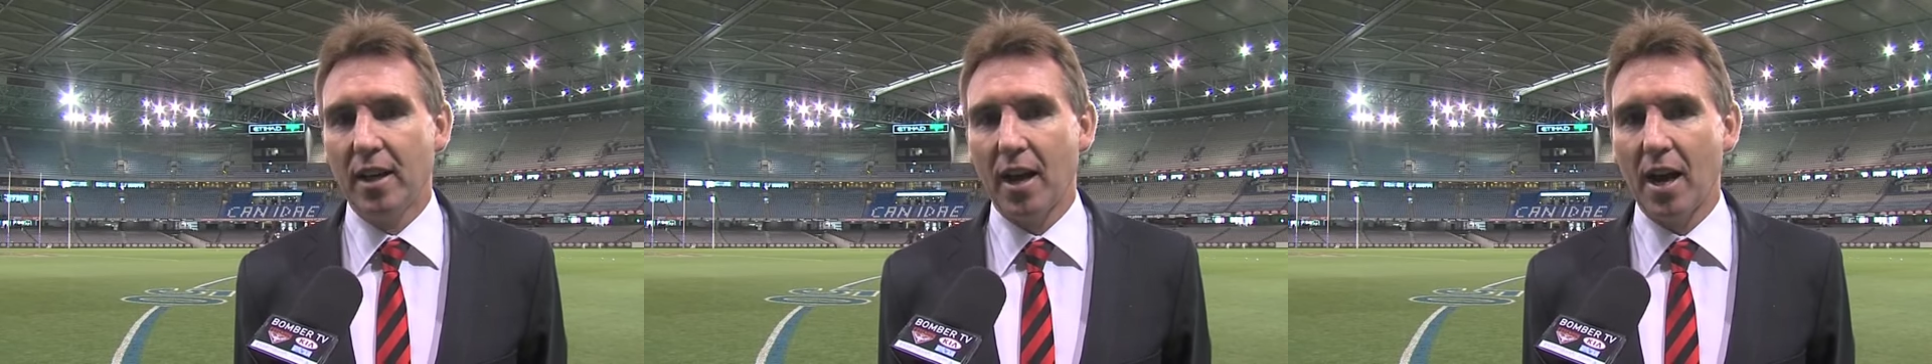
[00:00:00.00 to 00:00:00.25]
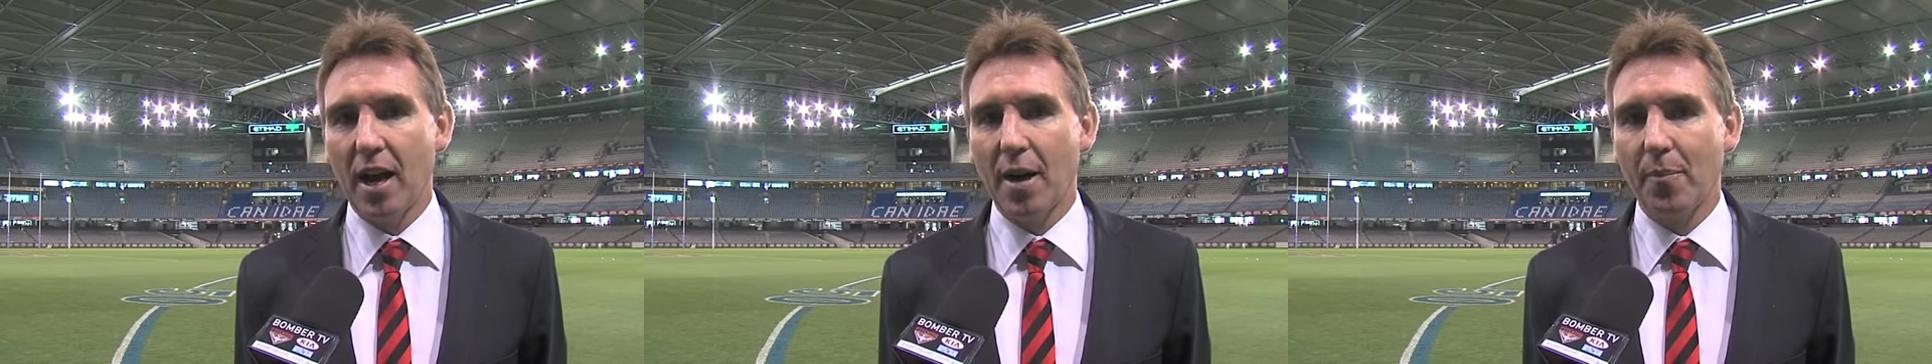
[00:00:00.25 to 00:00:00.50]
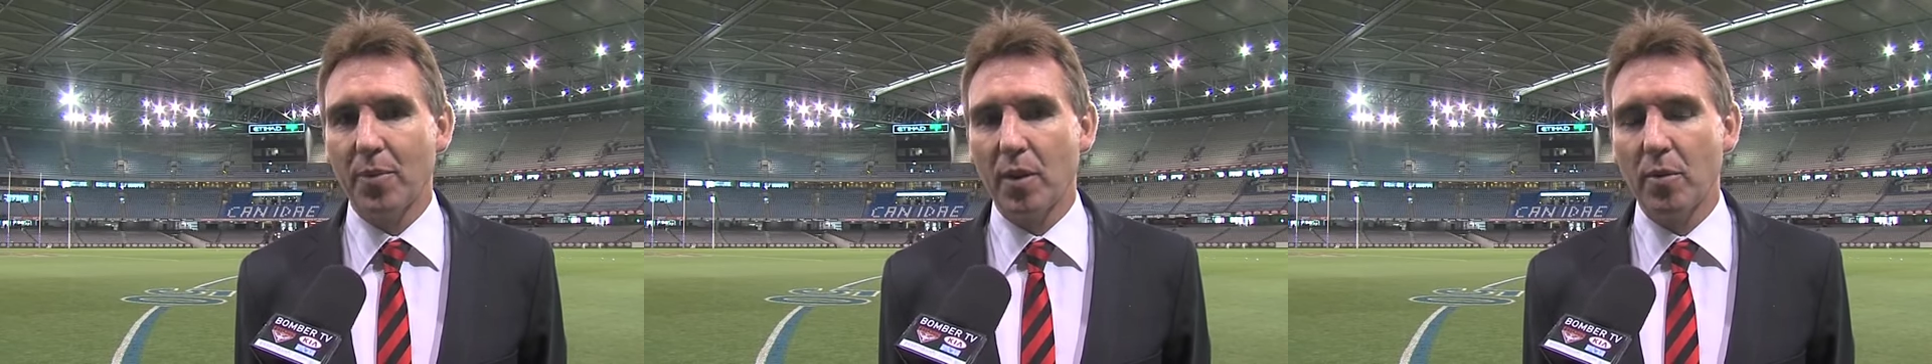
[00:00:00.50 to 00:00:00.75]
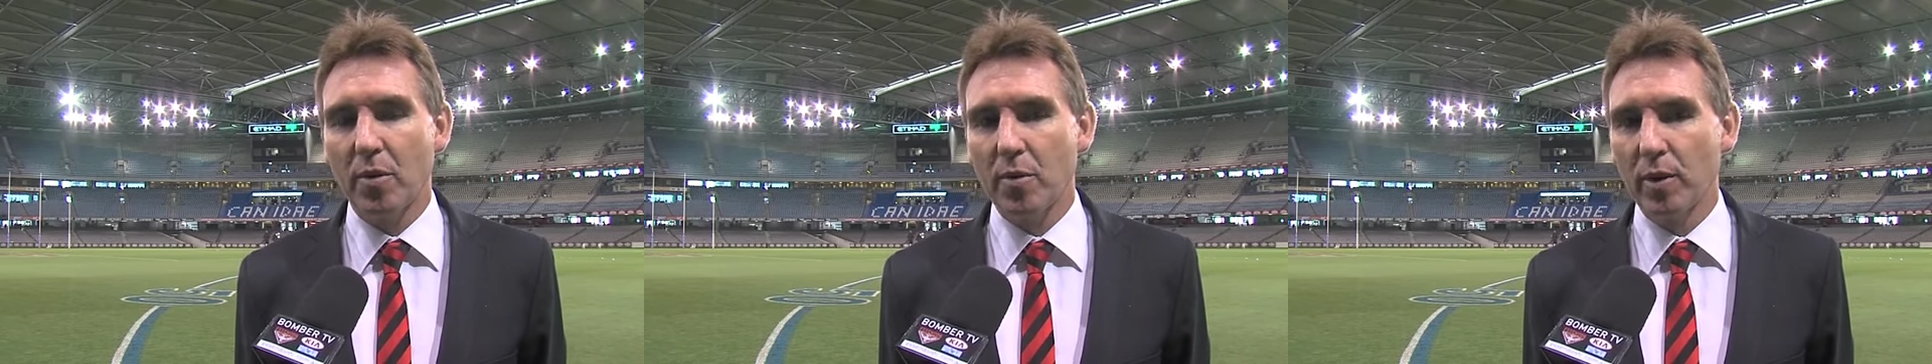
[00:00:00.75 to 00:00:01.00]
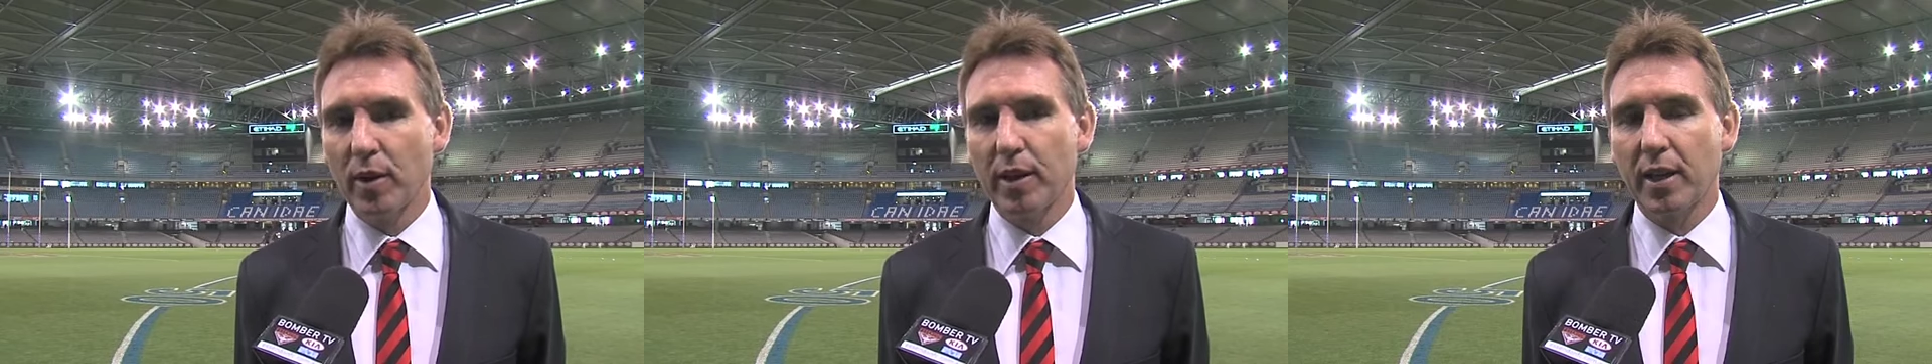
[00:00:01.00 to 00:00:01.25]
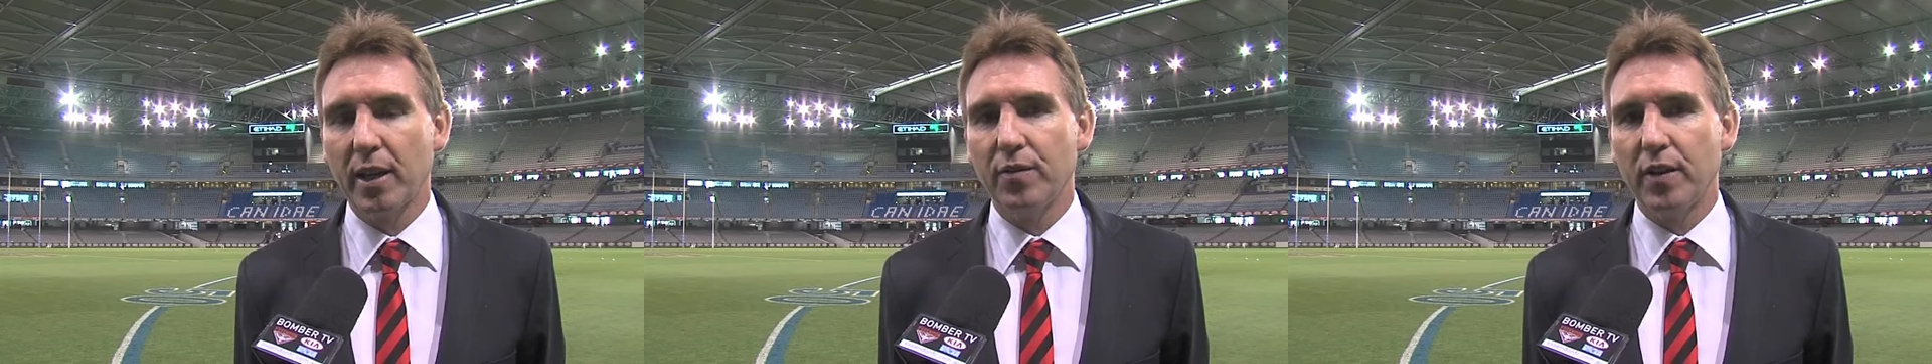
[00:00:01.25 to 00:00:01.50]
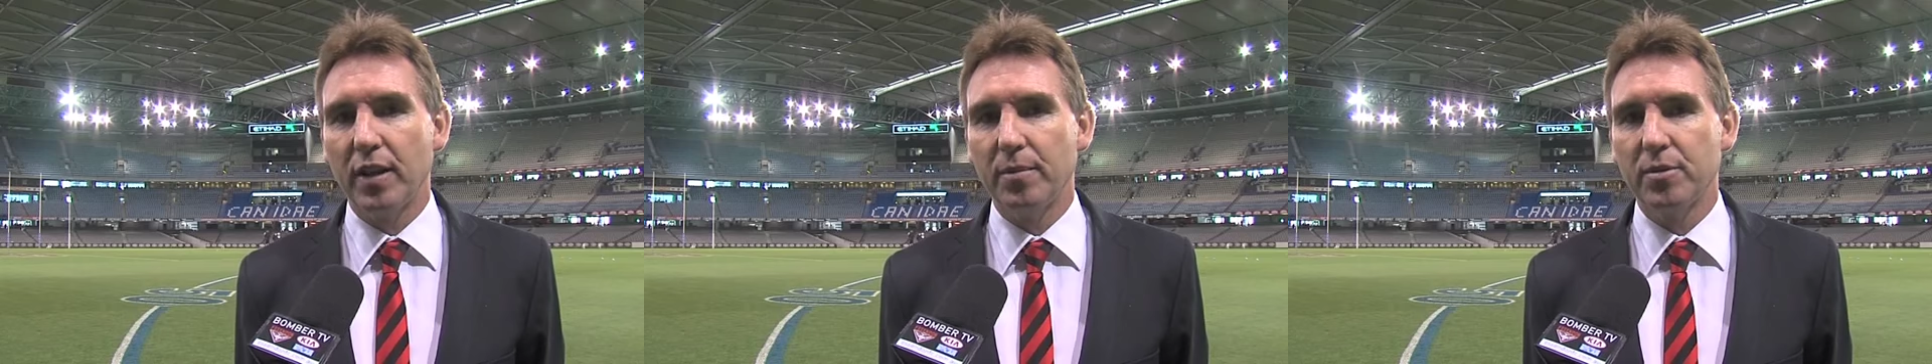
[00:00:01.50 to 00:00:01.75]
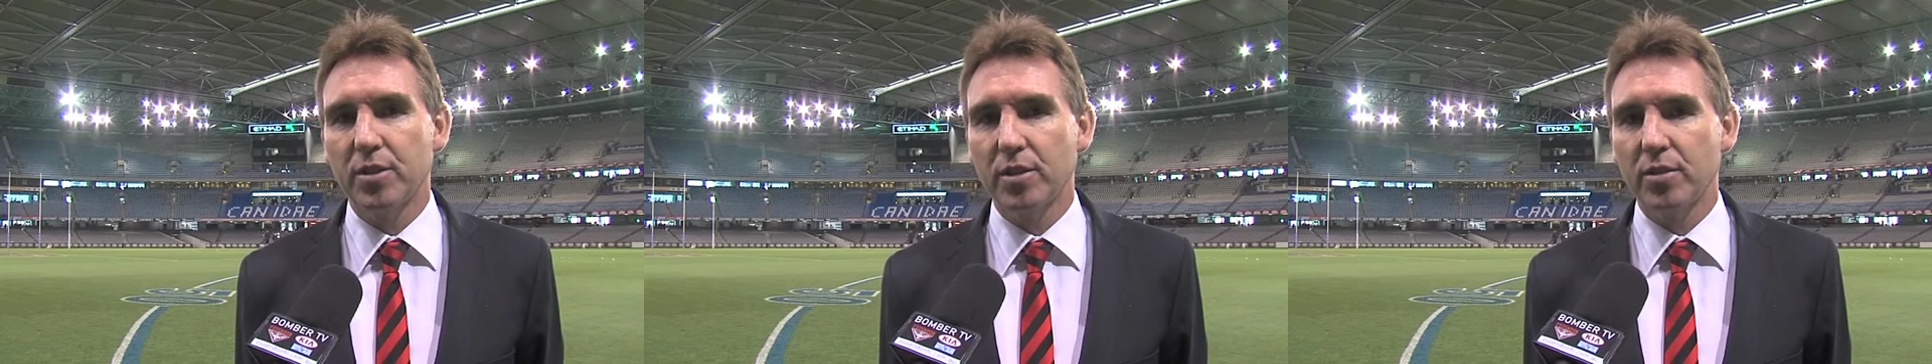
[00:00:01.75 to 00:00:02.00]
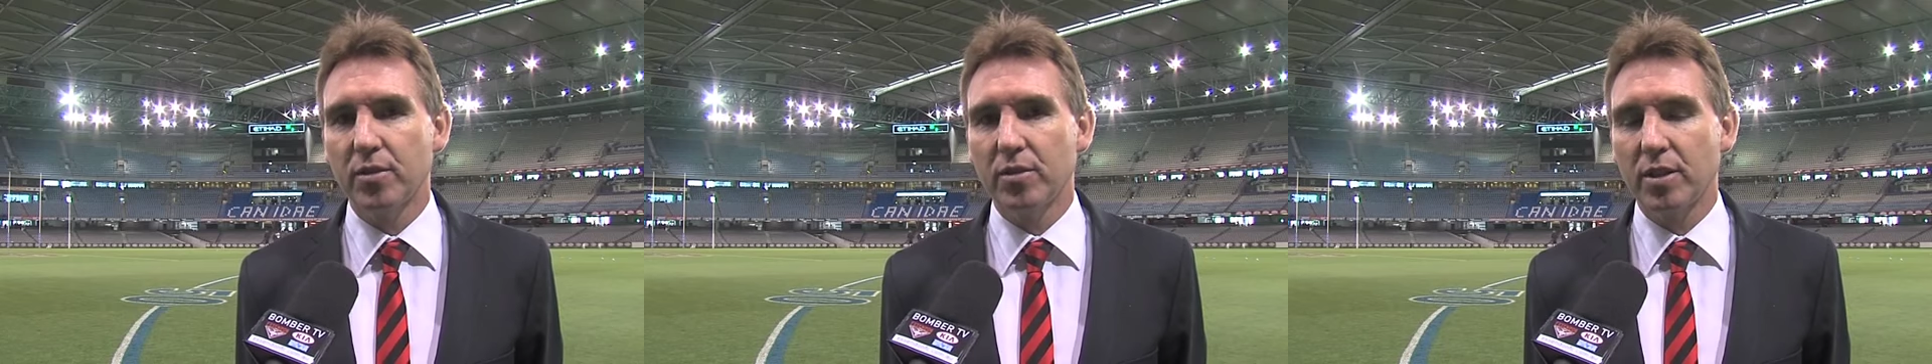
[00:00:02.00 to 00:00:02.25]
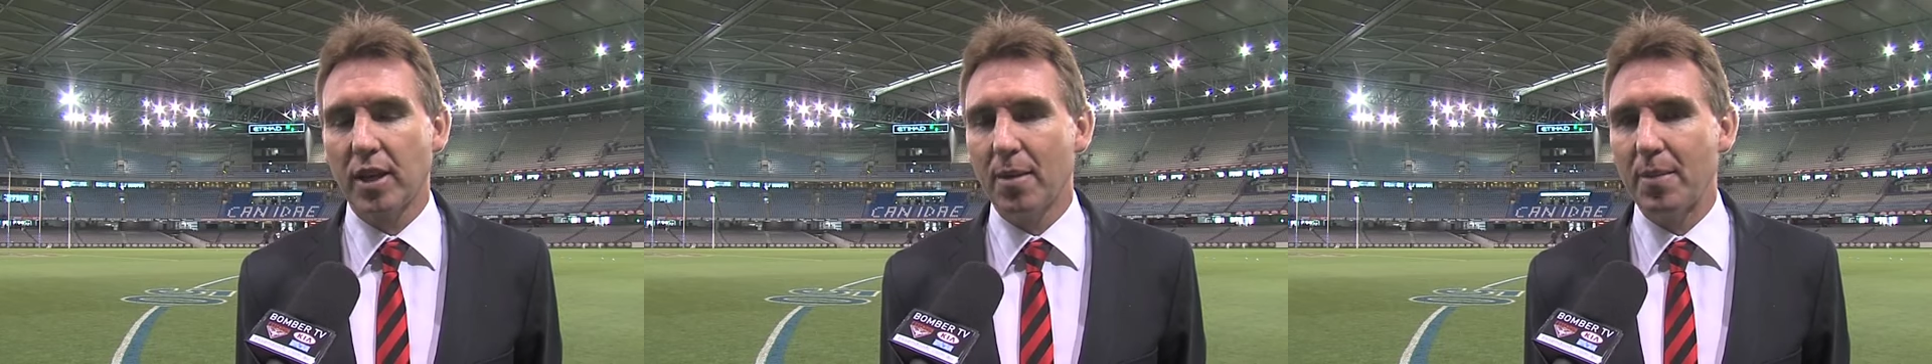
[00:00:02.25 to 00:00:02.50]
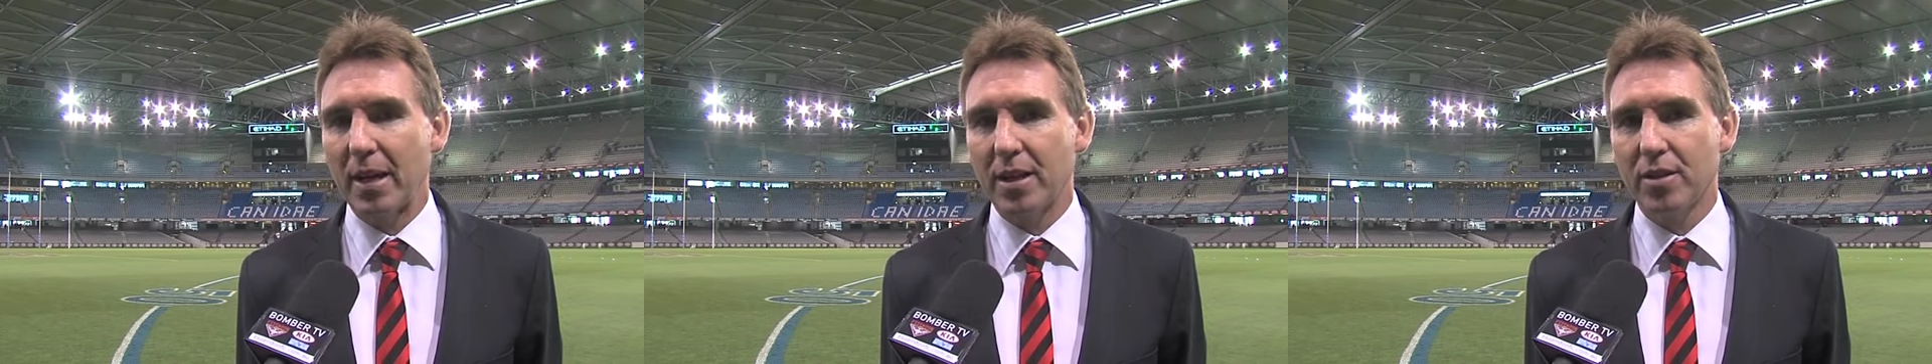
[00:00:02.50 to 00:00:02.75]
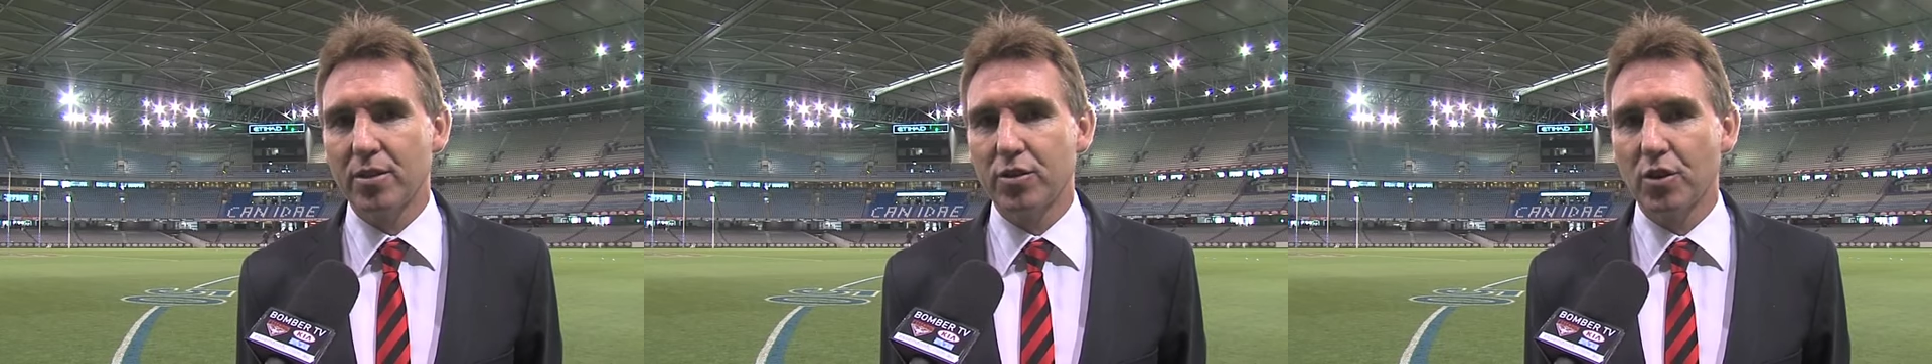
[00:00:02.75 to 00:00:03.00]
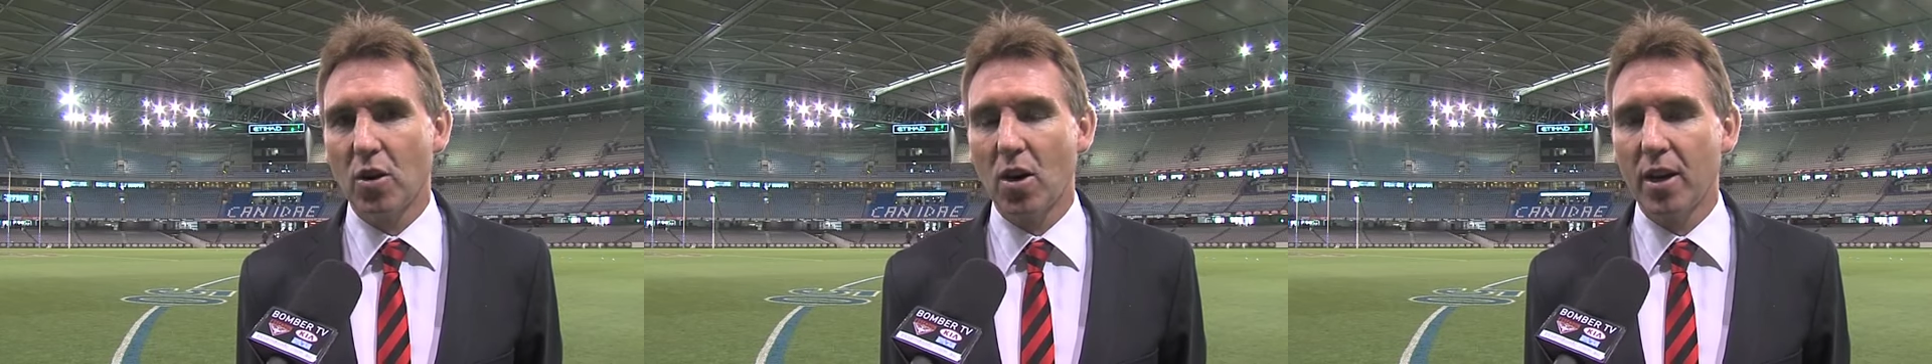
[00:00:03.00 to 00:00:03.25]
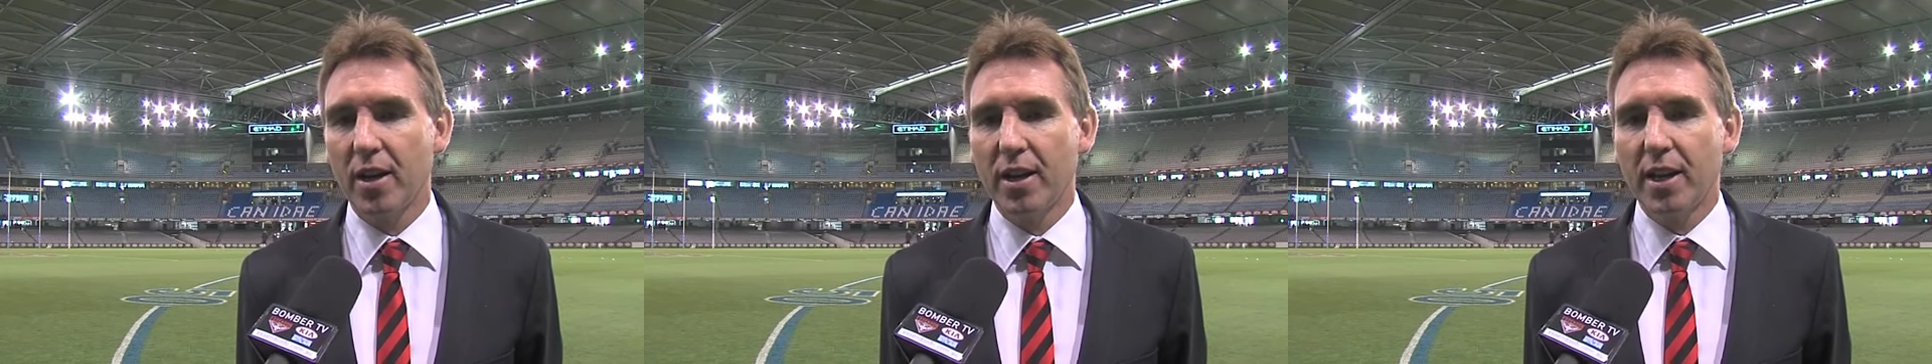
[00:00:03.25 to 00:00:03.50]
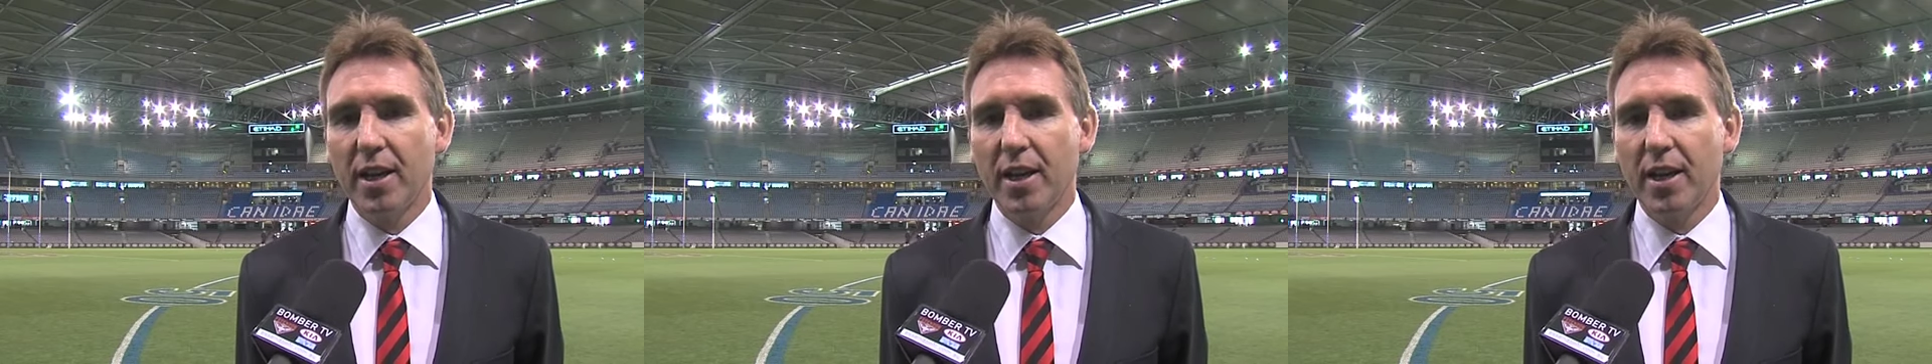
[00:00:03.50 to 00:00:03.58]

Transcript: um, and we're really keen for him to to come back in the side,